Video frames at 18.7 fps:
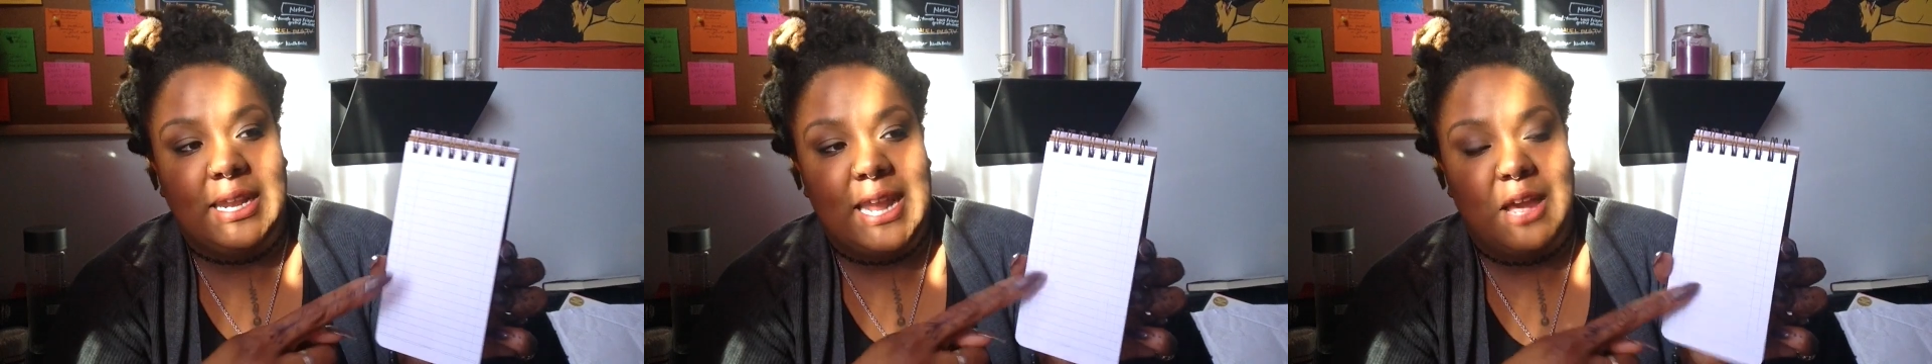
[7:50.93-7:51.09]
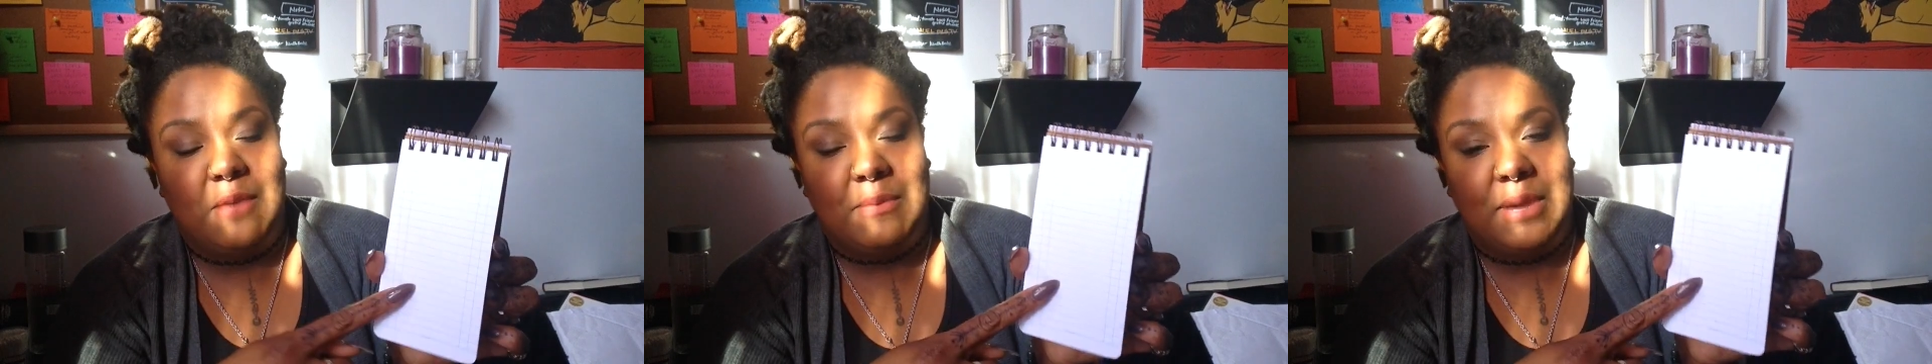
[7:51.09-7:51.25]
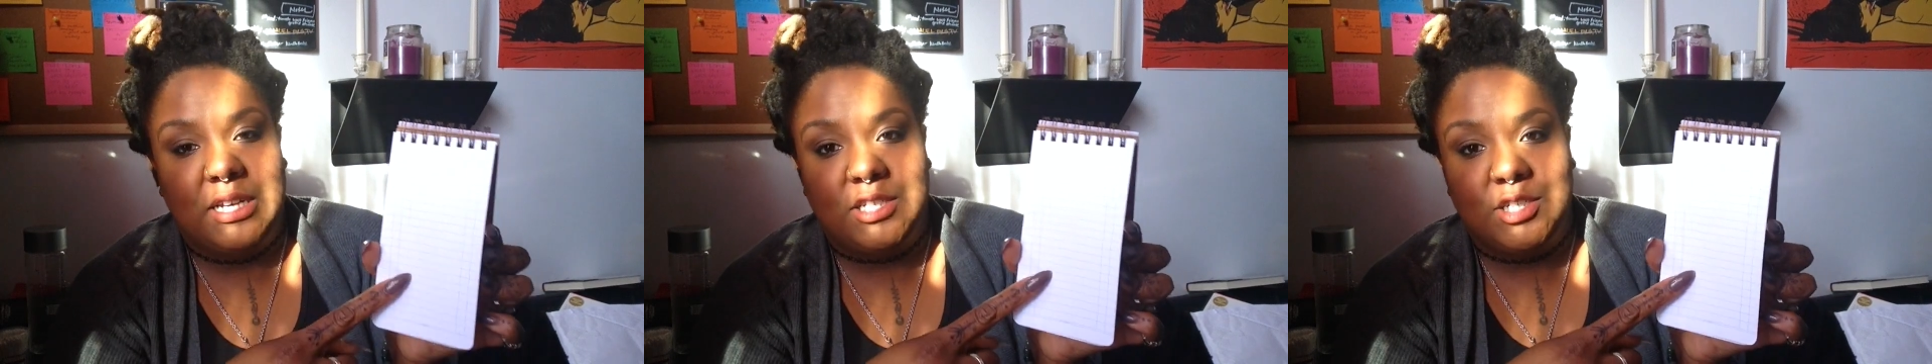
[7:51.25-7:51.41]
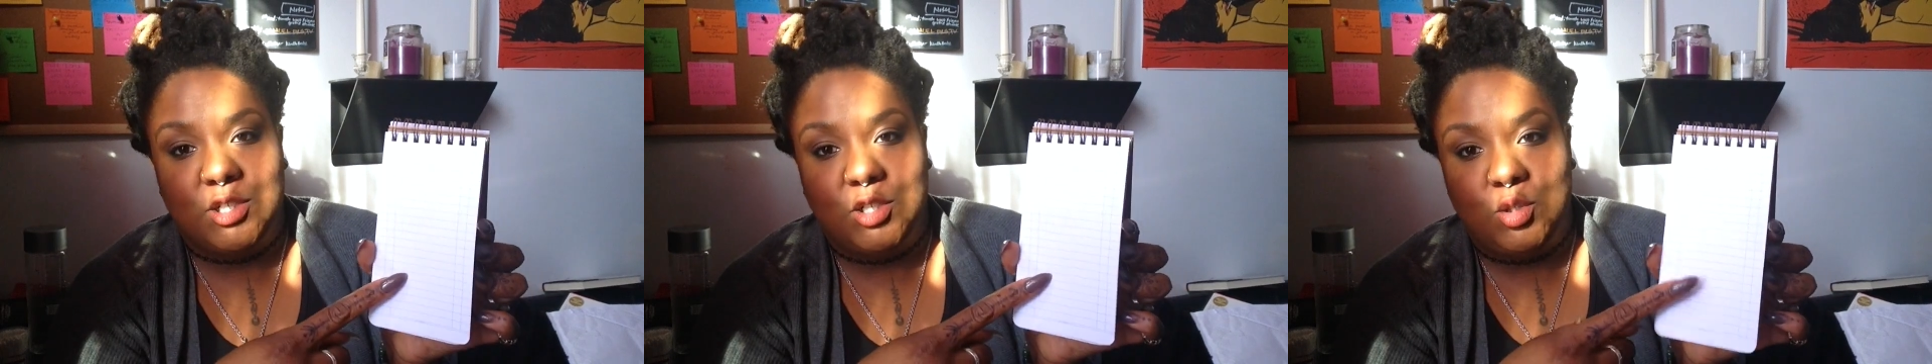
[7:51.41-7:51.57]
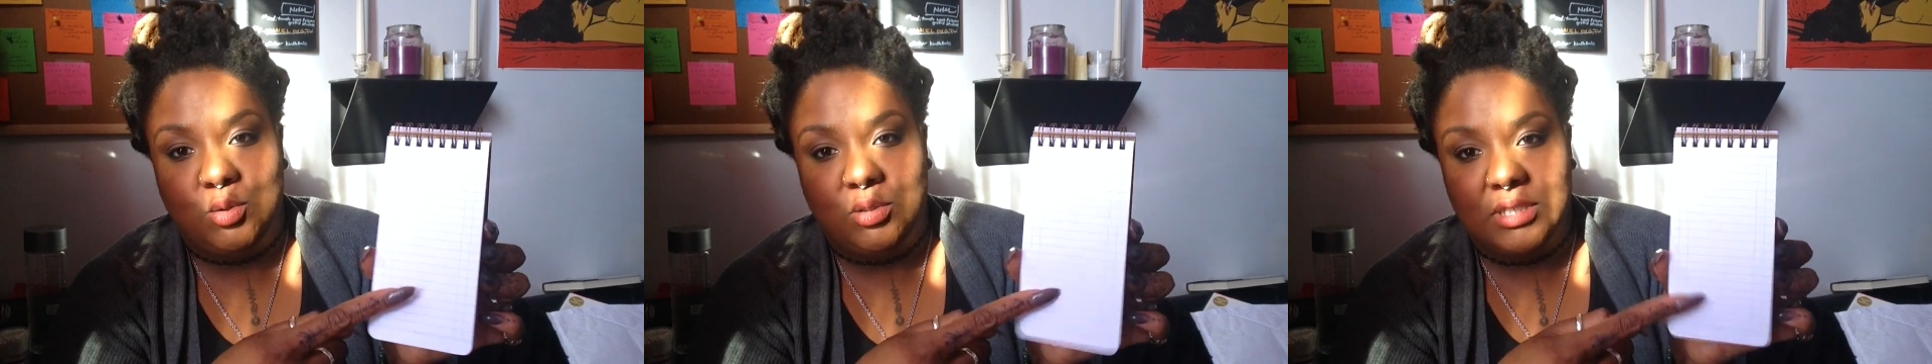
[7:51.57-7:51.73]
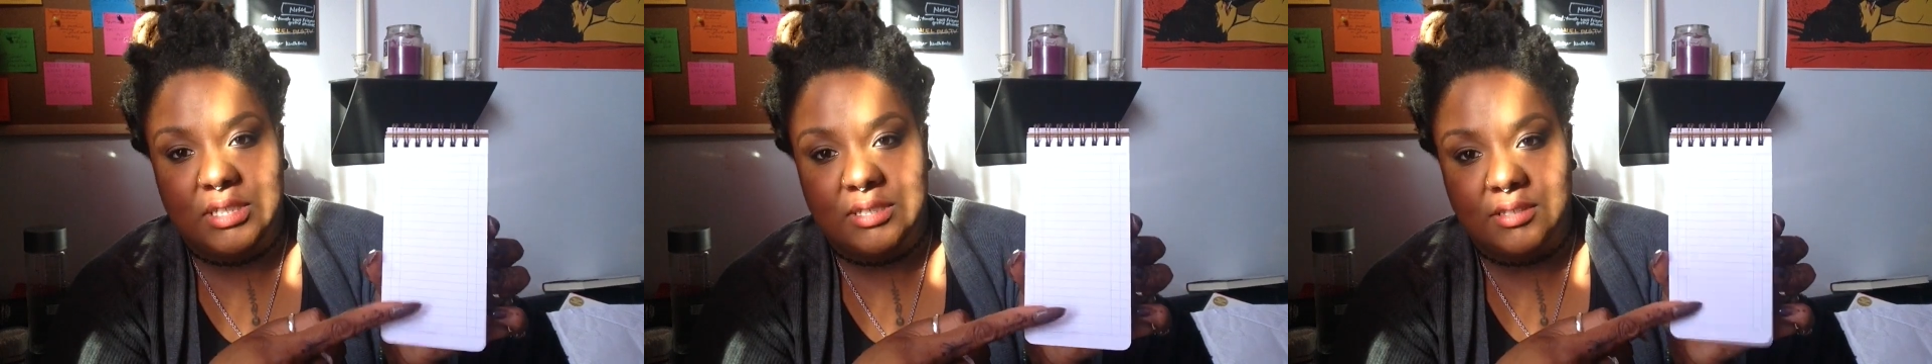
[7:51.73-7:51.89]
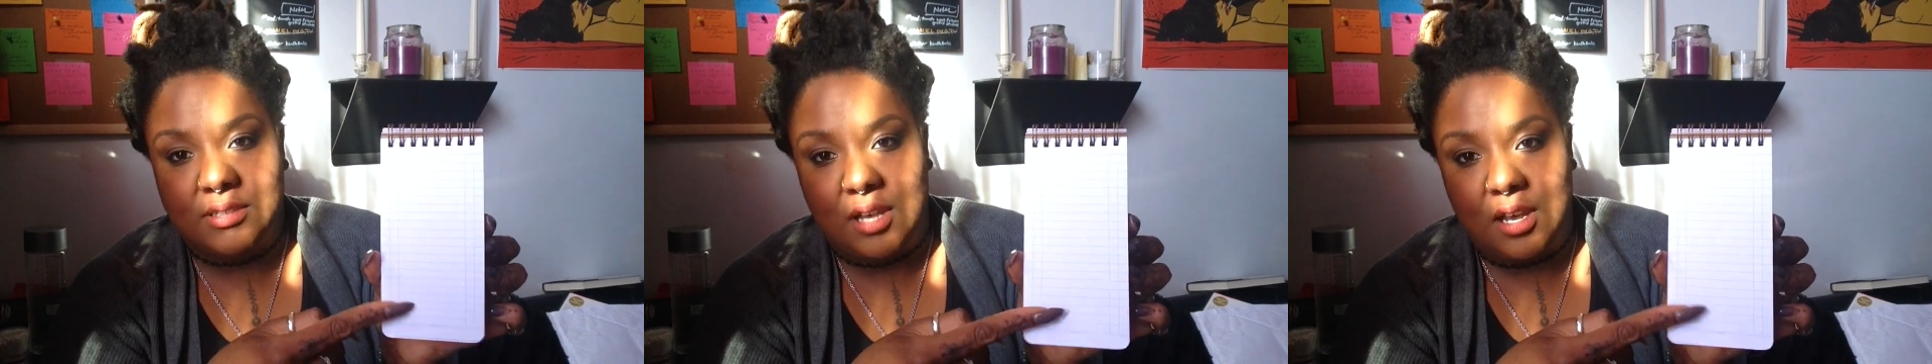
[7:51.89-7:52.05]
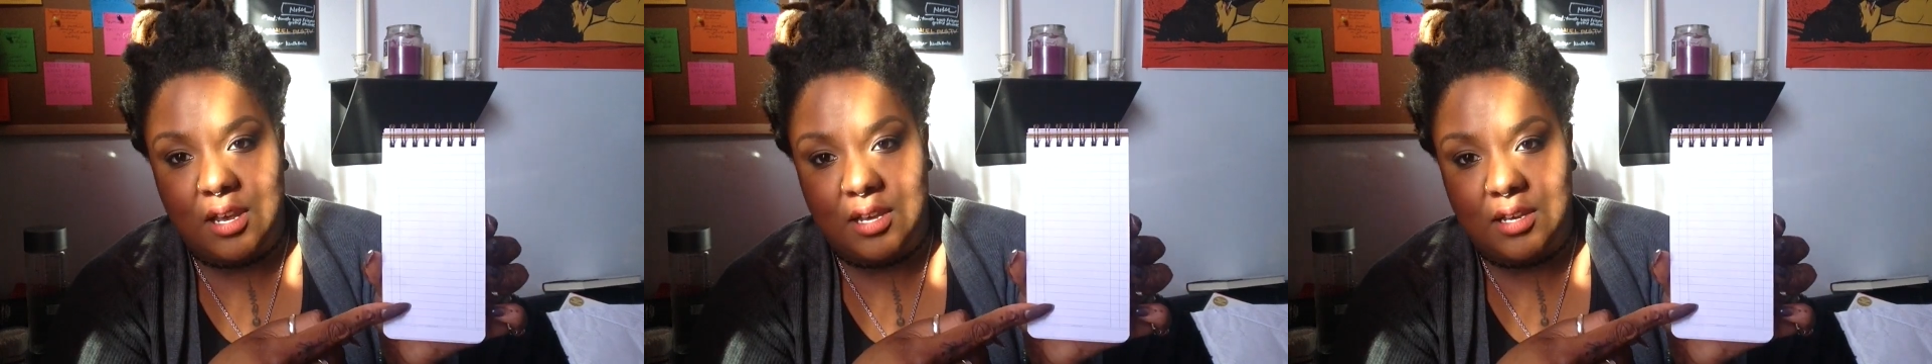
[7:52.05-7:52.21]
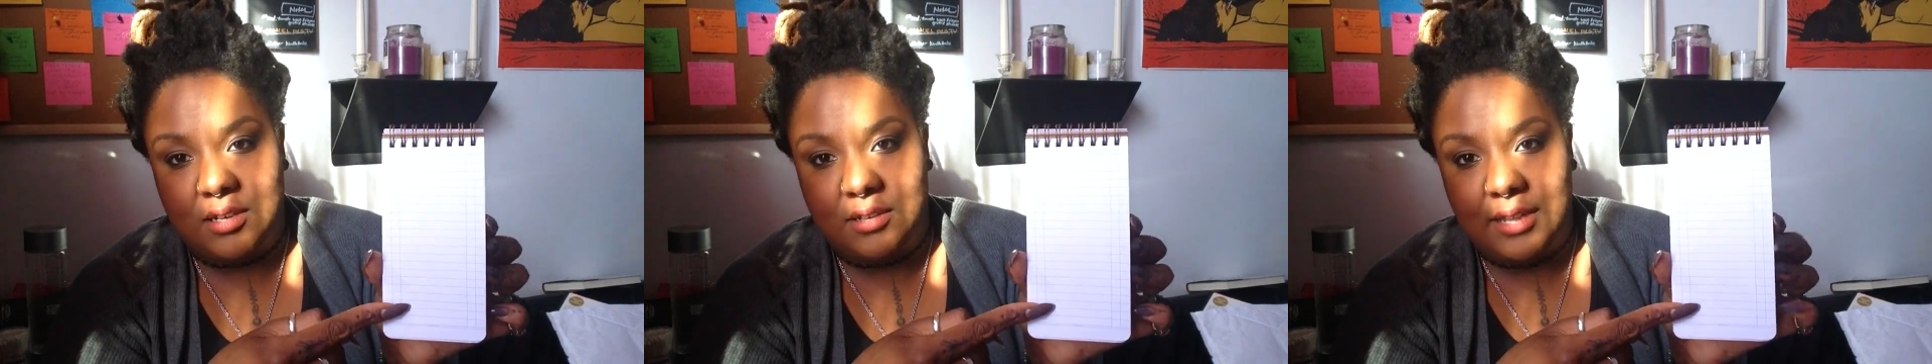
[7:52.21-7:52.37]
down my to-do list
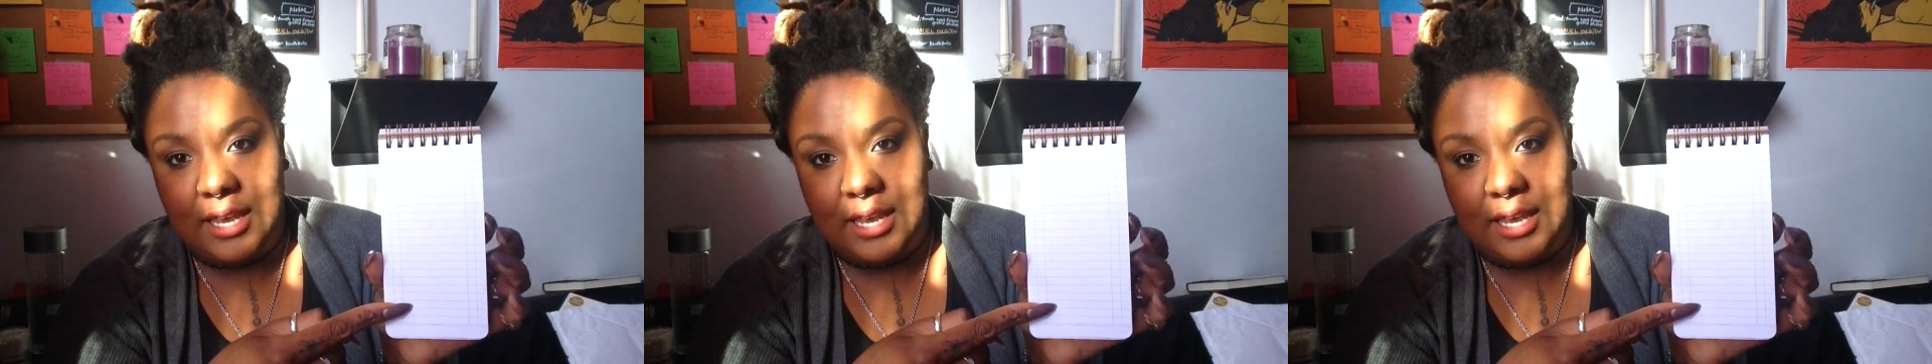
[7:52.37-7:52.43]
on,